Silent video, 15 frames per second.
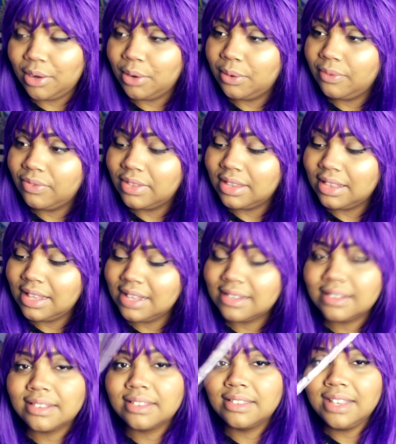you know,
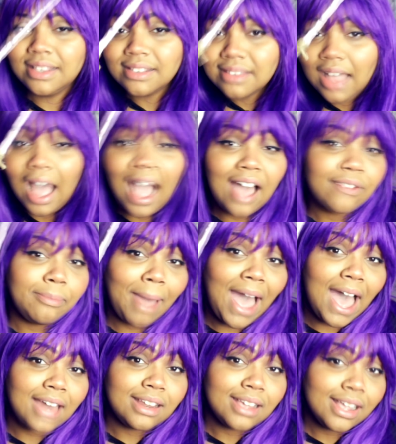this is not
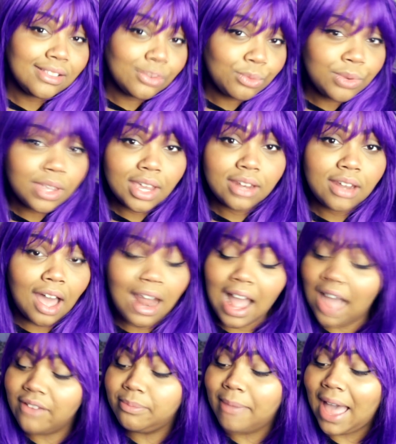half bad. It's really
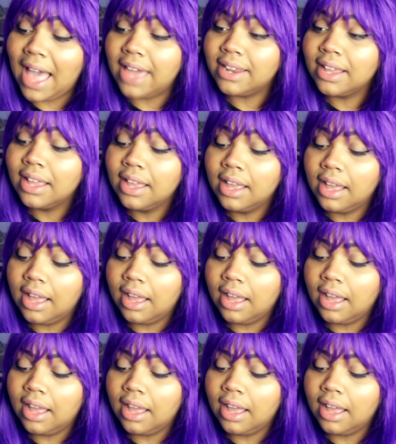not half bad.